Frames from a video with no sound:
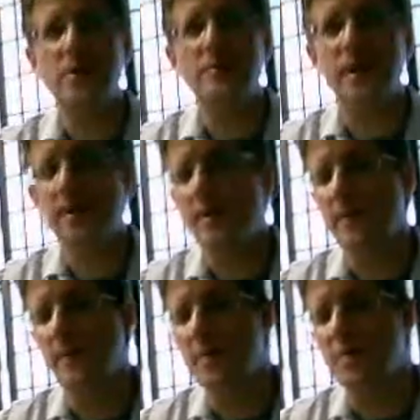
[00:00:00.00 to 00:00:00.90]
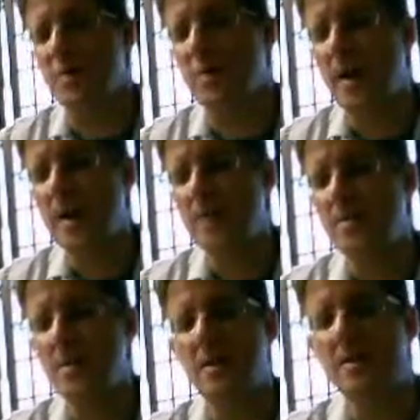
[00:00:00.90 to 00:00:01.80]
minor on frets 9,
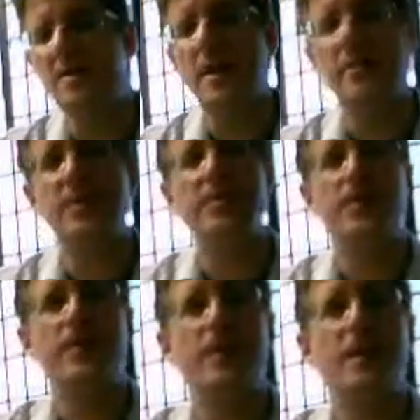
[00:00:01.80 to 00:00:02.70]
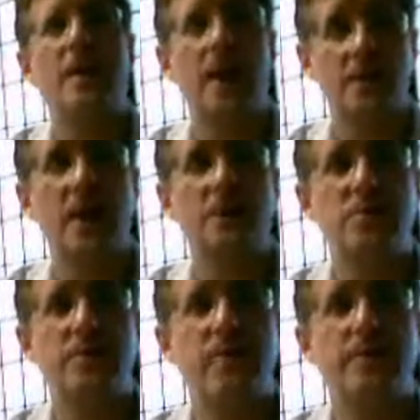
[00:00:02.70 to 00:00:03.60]
10, and 11, I'll count
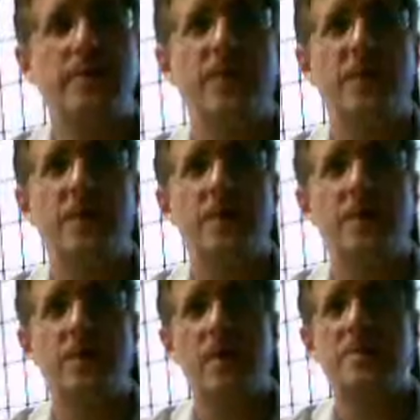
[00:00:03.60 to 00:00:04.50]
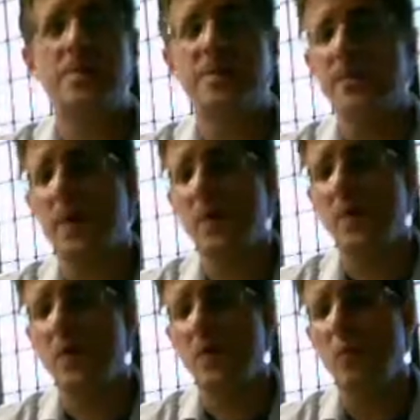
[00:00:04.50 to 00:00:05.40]
you off. Here comes
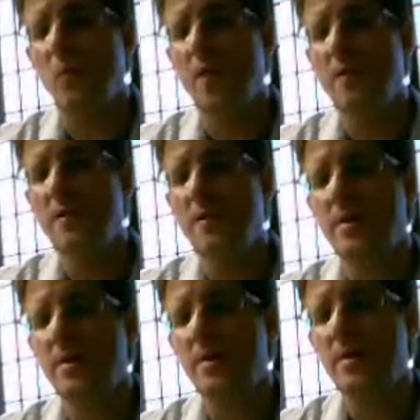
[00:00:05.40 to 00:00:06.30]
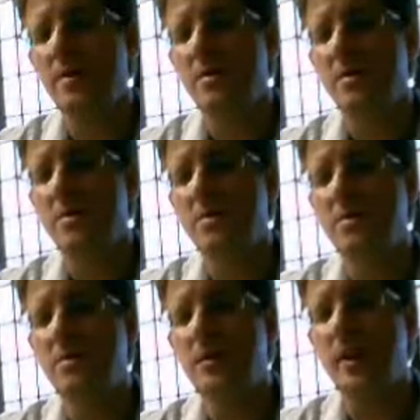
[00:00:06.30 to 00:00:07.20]
1,
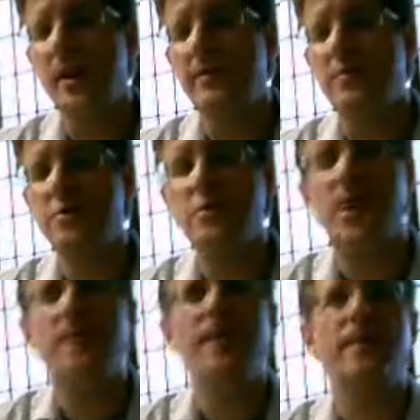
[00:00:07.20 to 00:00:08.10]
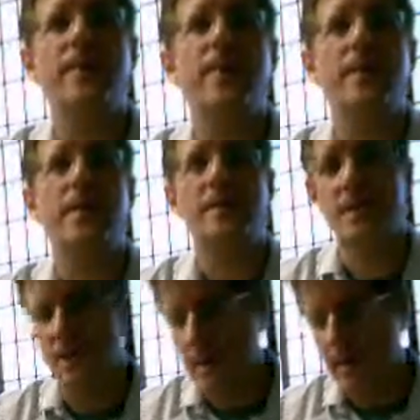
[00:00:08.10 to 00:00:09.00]
2, F sharp on fret
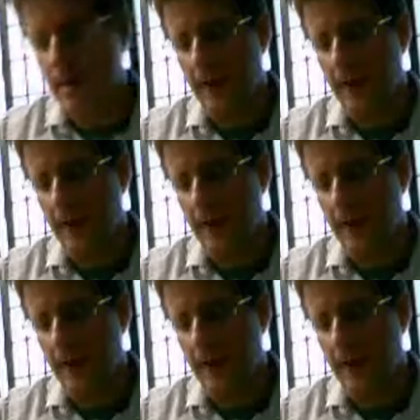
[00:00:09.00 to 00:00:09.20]
9,